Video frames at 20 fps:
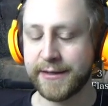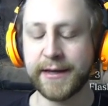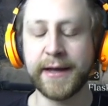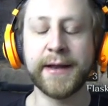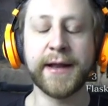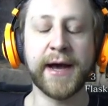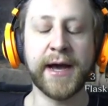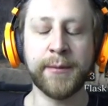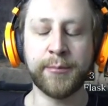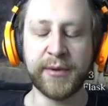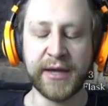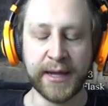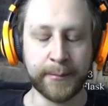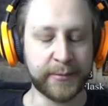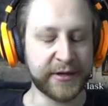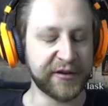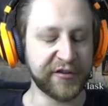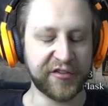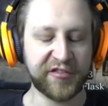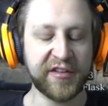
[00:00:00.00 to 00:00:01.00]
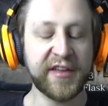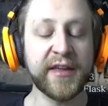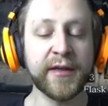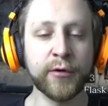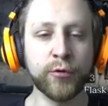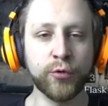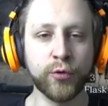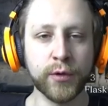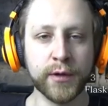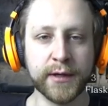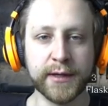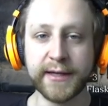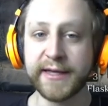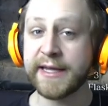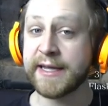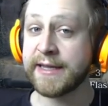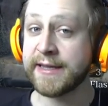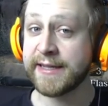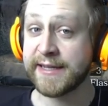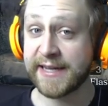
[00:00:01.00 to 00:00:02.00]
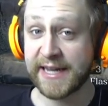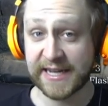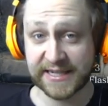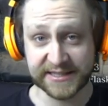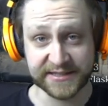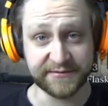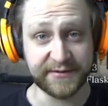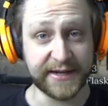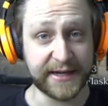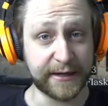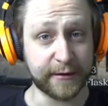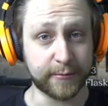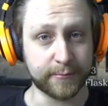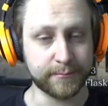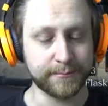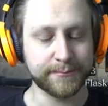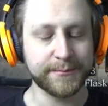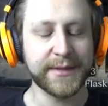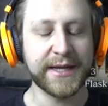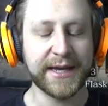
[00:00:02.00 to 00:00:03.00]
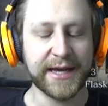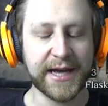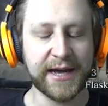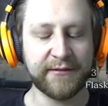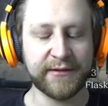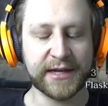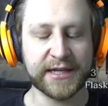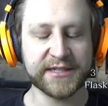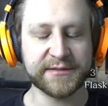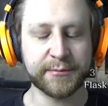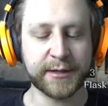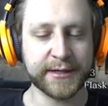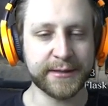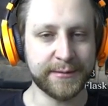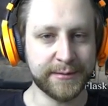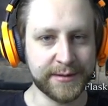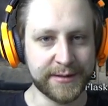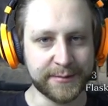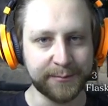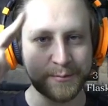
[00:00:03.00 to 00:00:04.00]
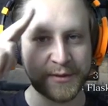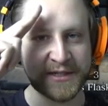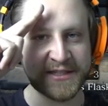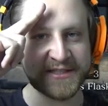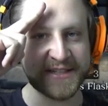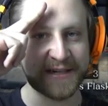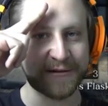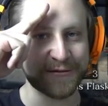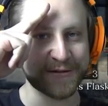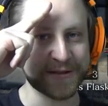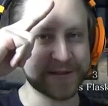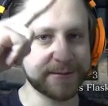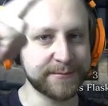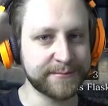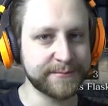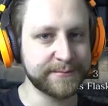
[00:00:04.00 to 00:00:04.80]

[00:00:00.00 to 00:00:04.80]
And I'd be happy to see you in the next video. Have a nice one. Peace out.